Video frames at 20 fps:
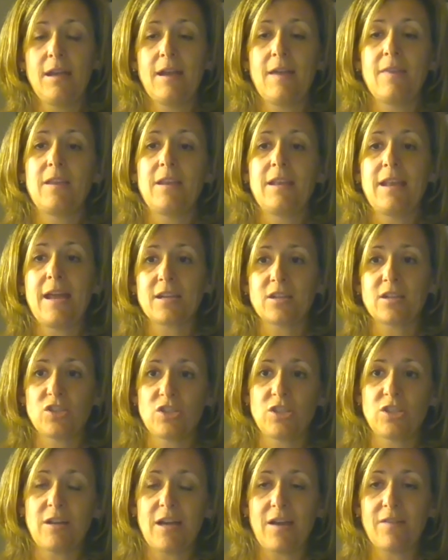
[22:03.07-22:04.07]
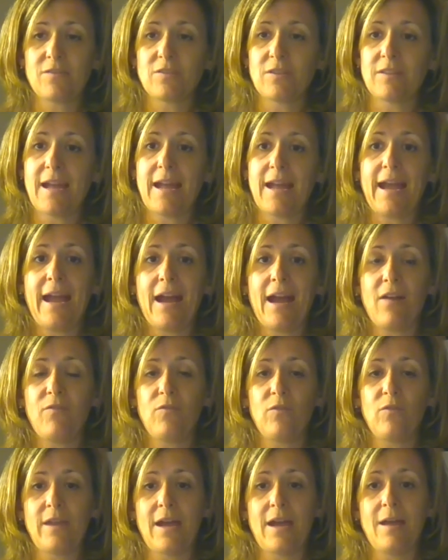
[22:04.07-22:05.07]
And the next year after that, half
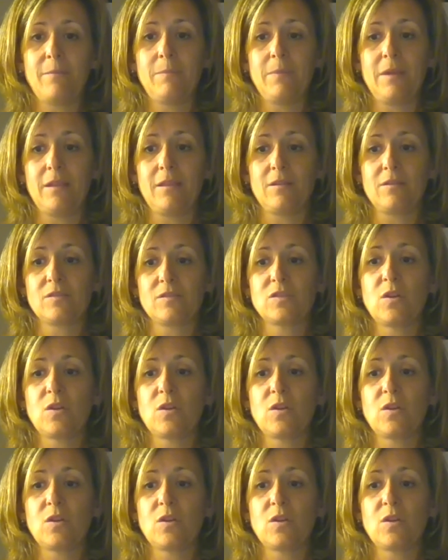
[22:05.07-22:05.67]
will not be there.